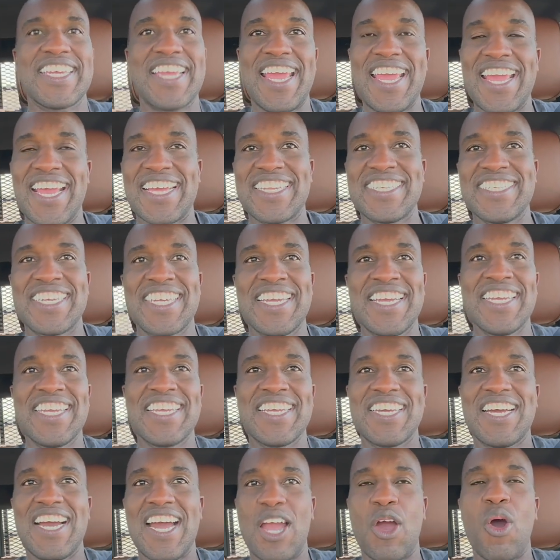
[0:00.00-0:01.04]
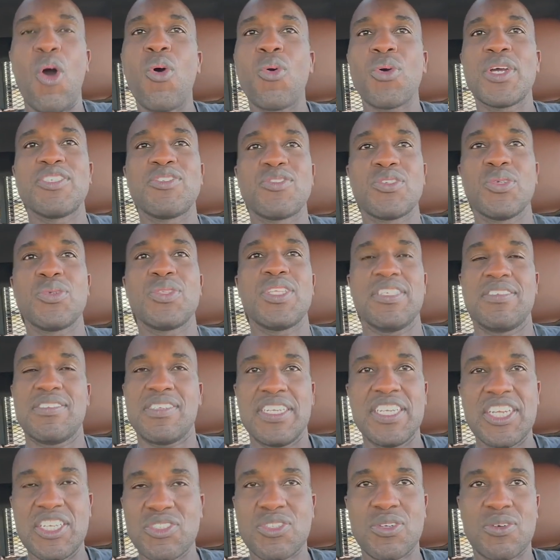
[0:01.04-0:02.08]
And I always do these
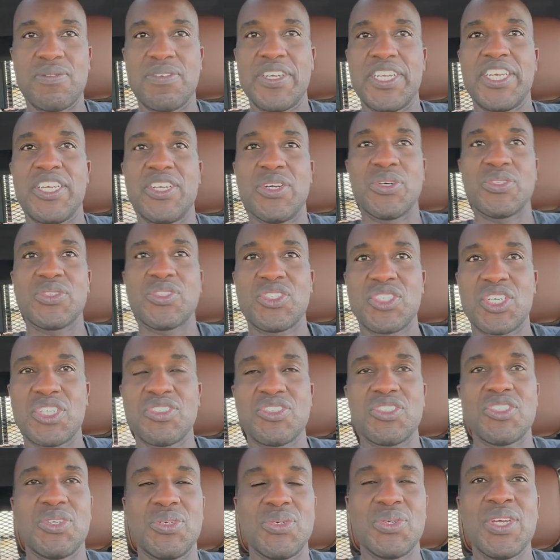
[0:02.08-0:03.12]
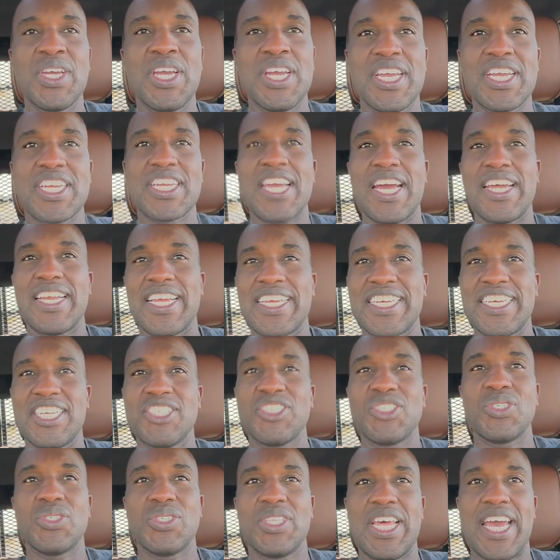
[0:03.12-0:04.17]
initial videos just to kind of
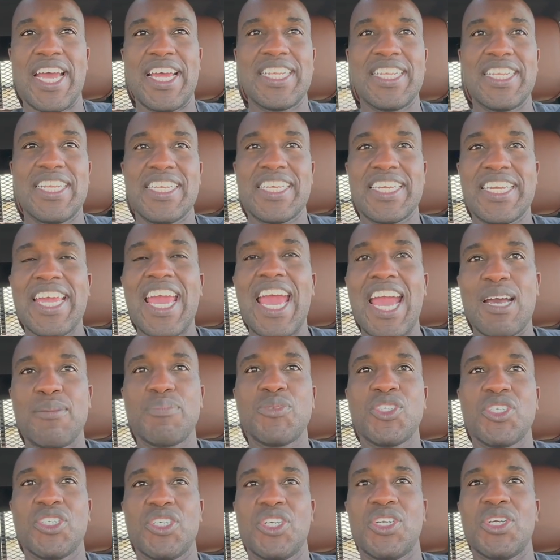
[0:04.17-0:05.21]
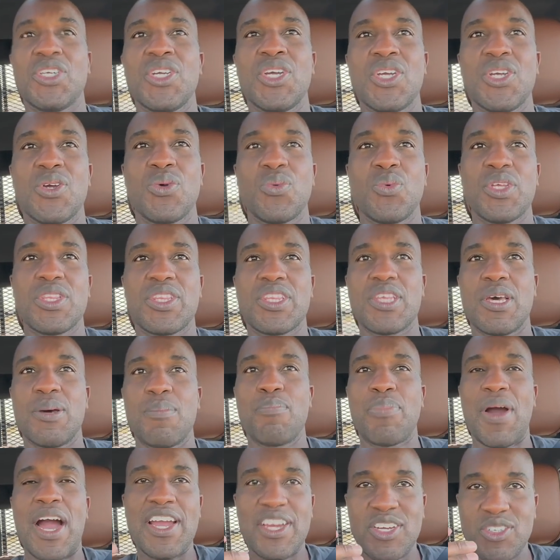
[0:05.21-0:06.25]
get you that capture with the
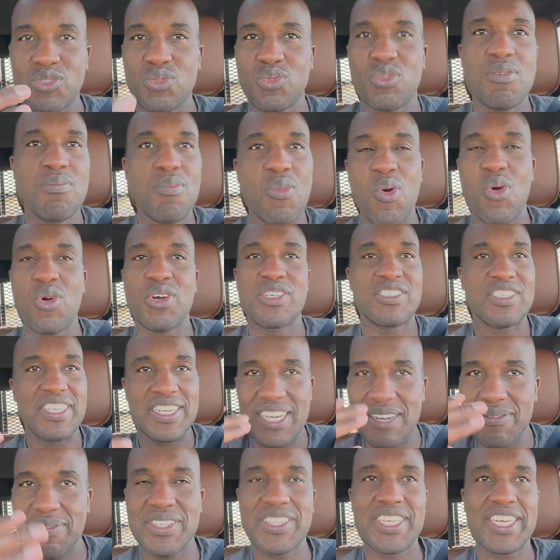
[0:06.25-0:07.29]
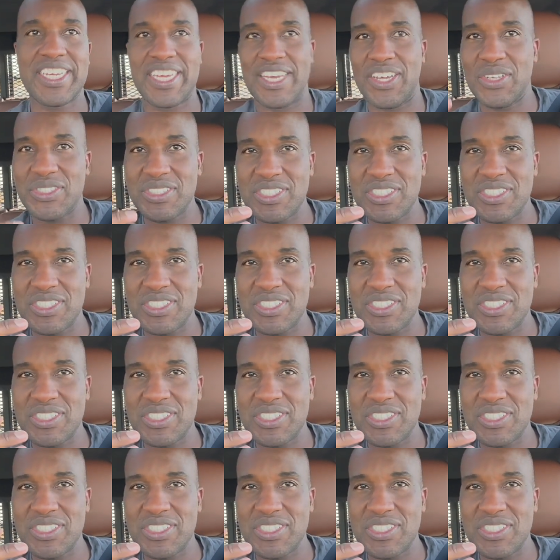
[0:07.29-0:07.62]
buyer's remorse and everything else